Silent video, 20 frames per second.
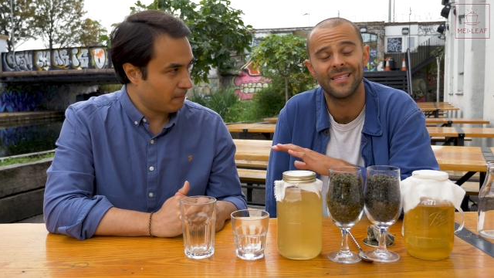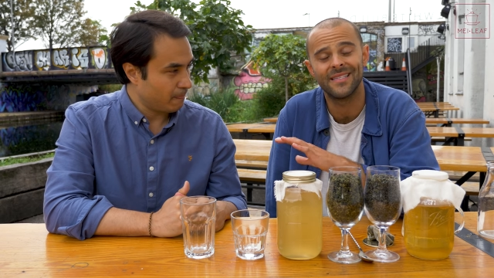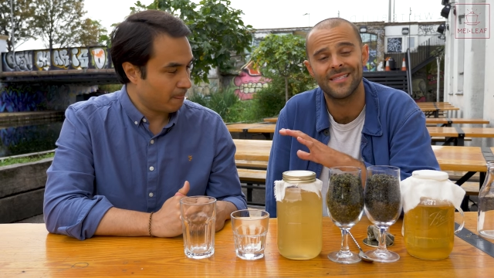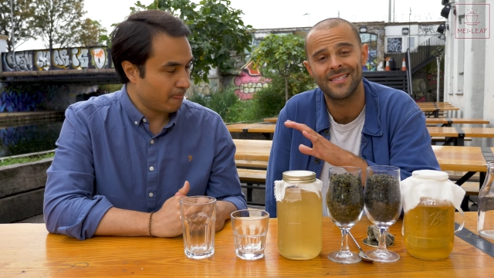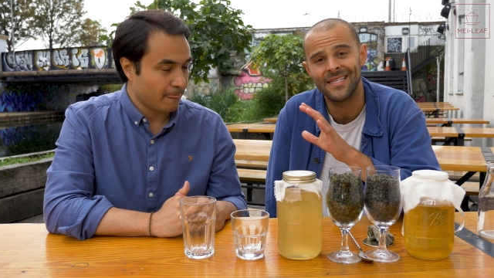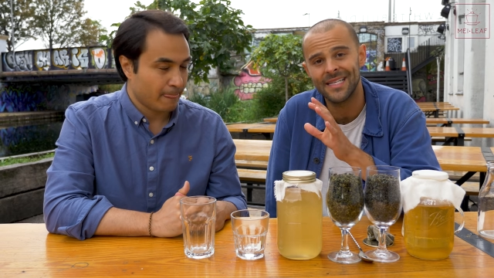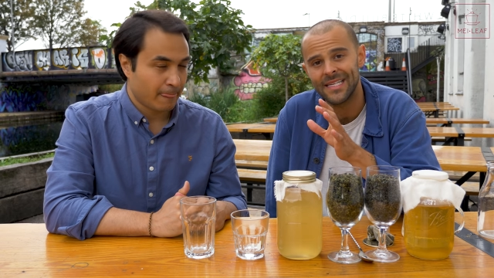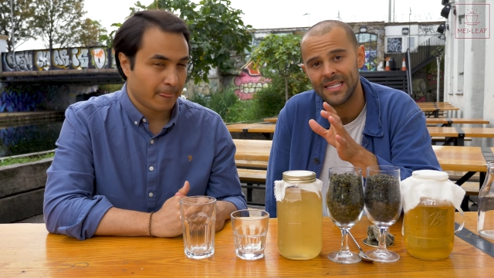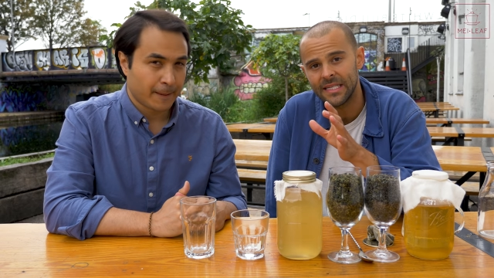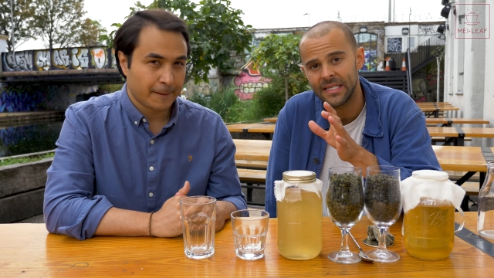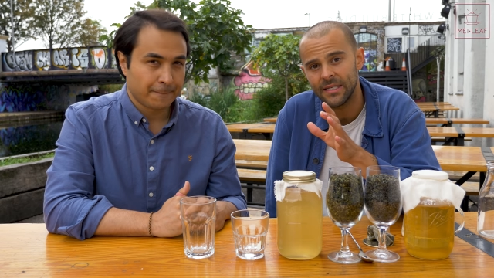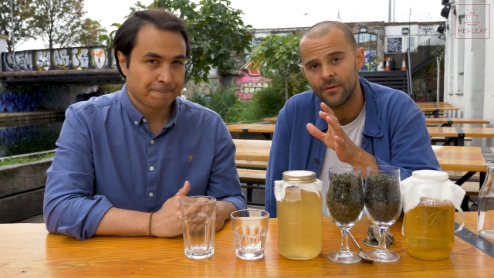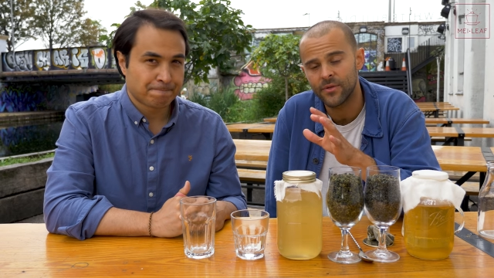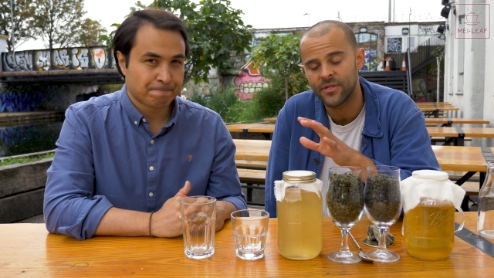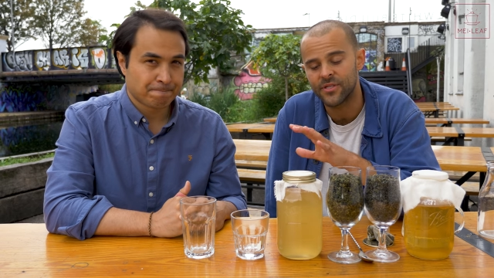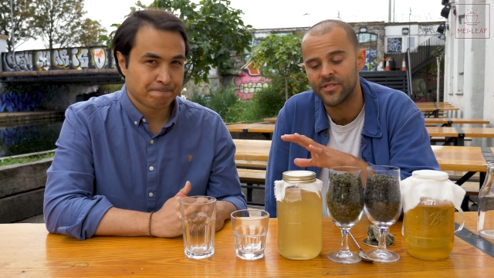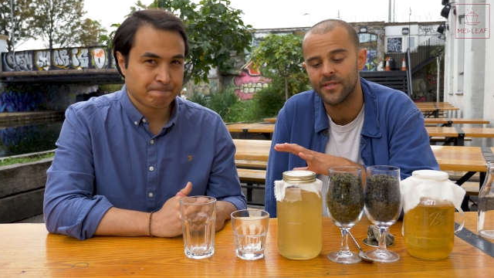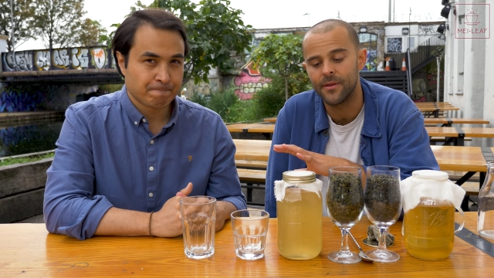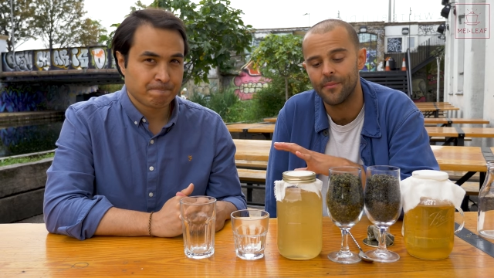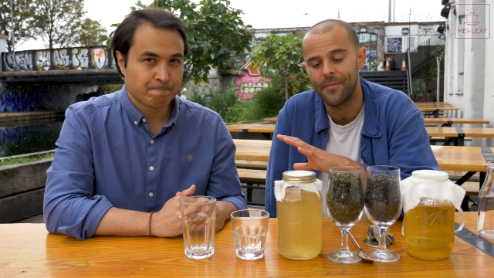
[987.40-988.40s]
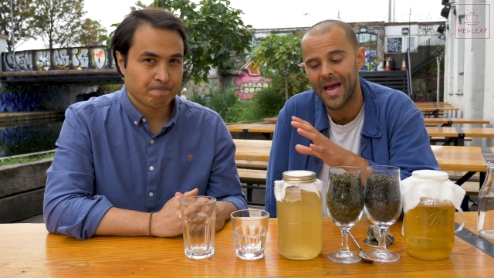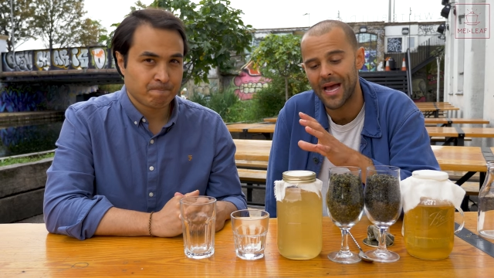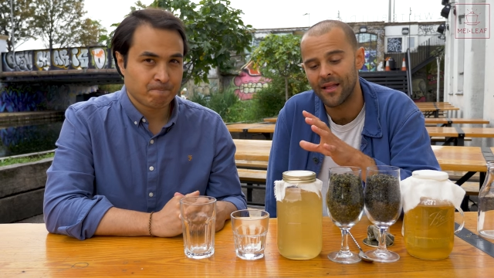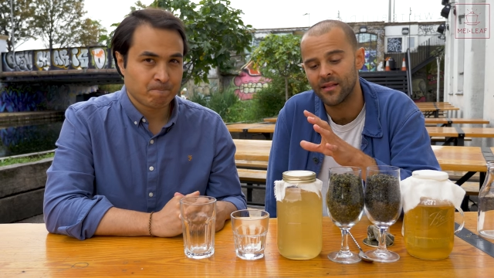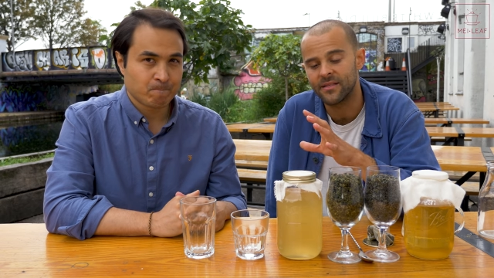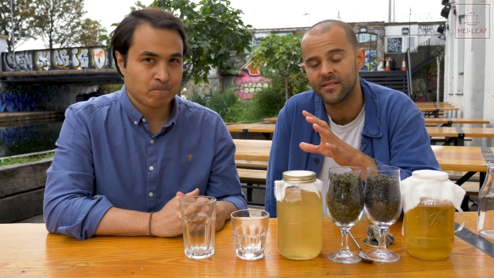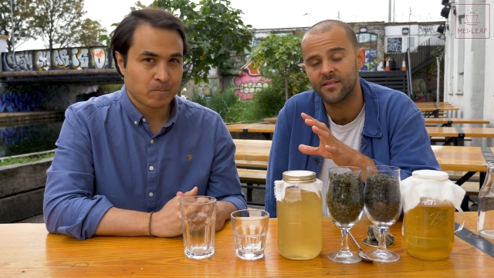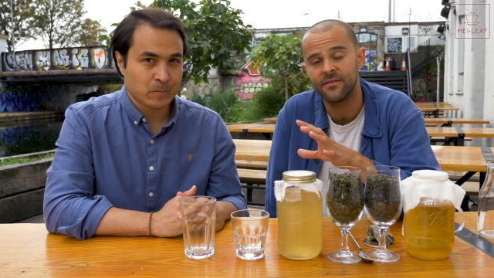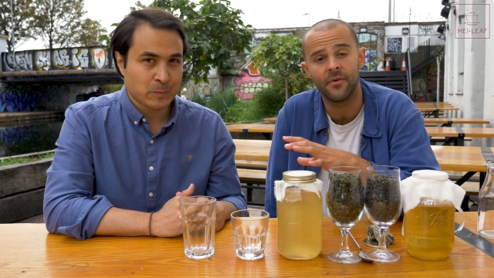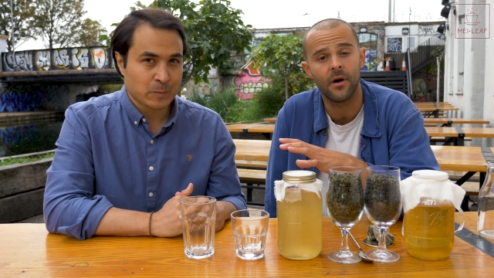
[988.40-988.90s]
Speaker 1: acidity, which is the
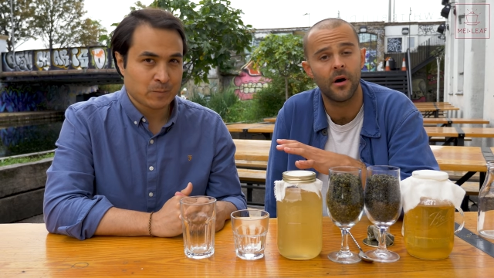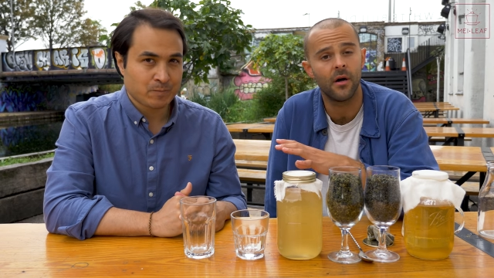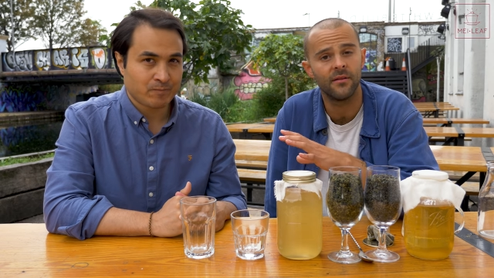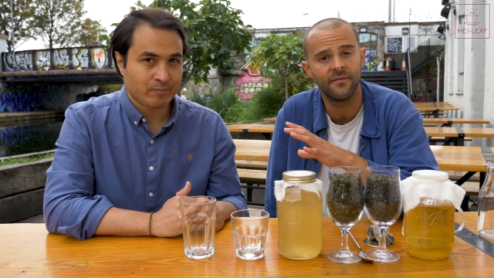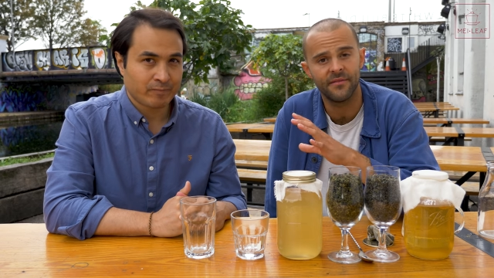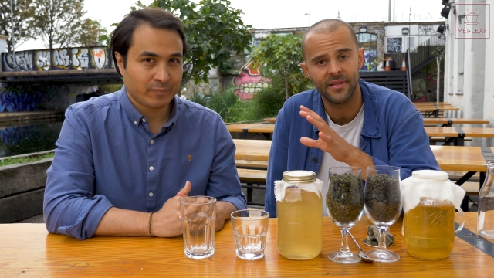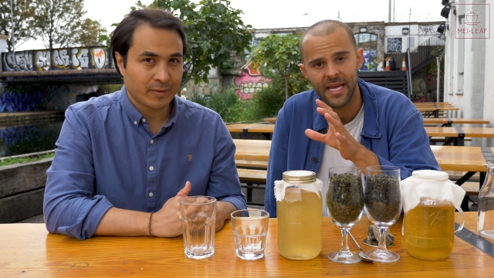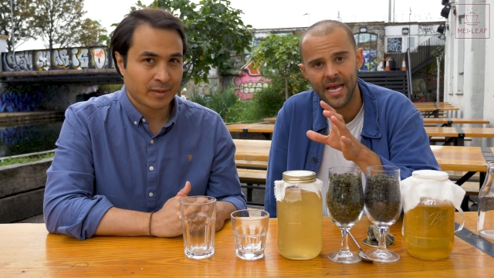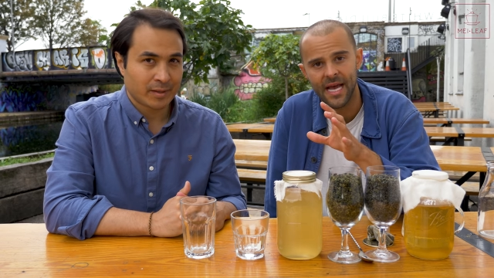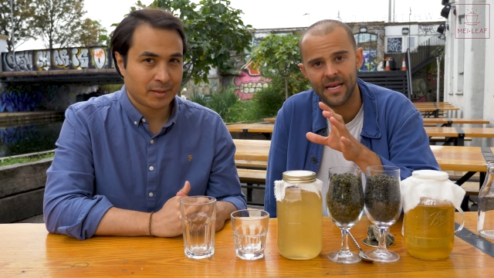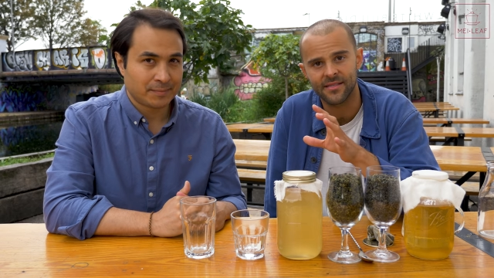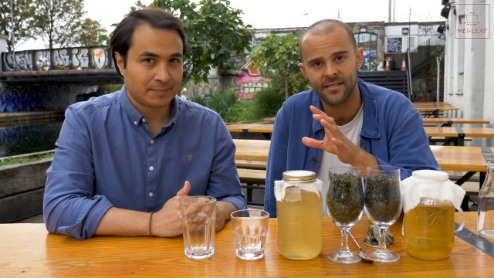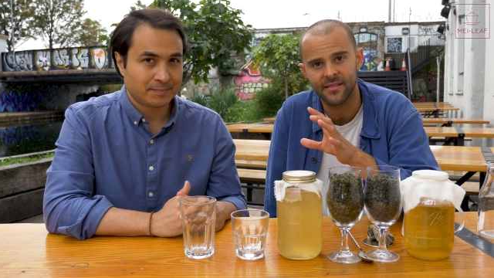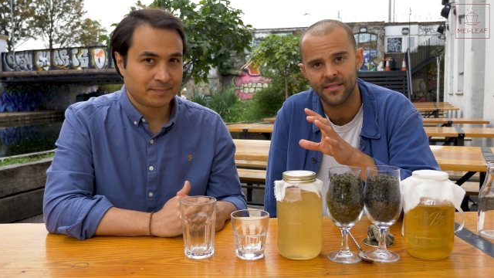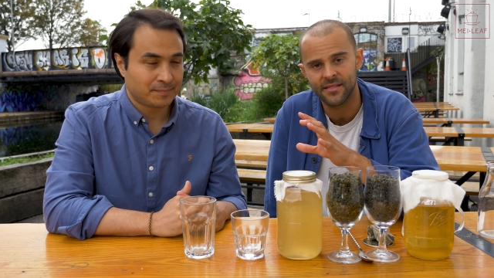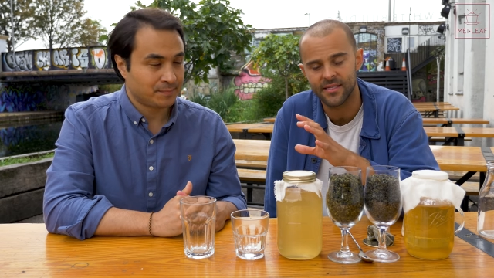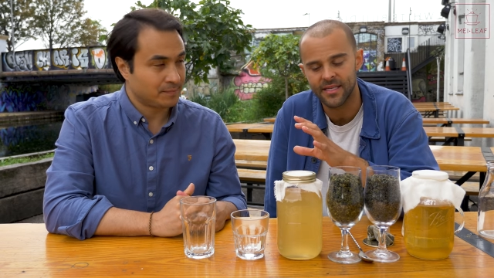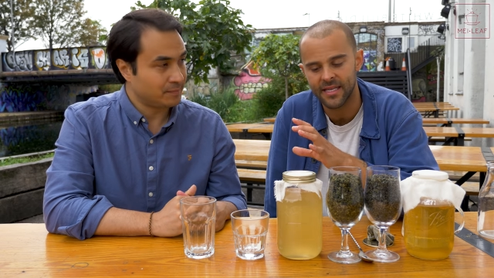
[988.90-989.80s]
balance of all of the acids